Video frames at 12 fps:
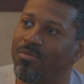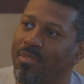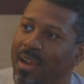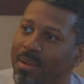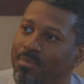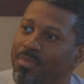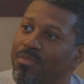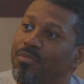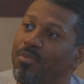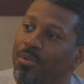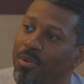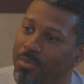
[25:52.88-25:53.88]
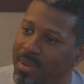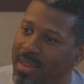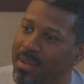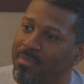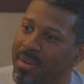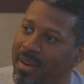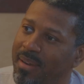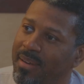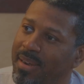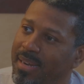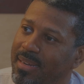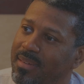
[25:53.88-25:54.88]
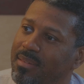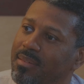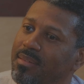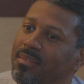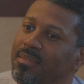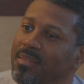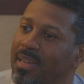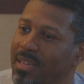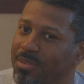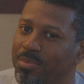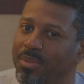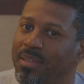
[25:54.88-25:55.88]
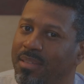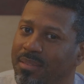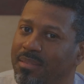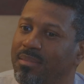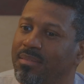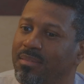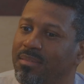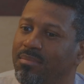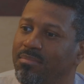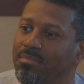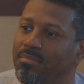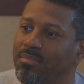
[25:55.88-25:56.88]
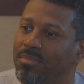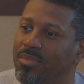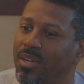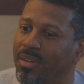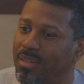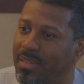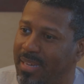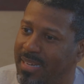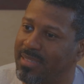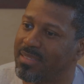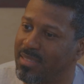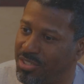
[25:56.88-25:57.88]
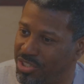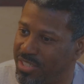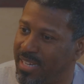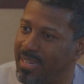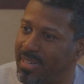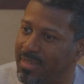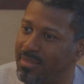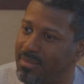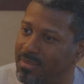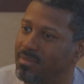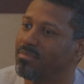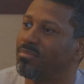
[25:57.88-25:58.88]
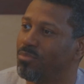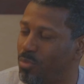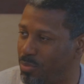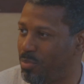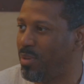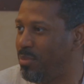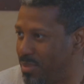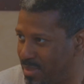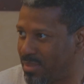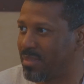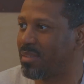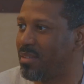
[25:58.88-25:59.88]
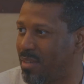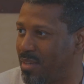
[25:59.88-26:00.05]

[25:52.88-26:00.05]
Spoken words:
right before we got married, that's when our last son, Jaden, when we was, you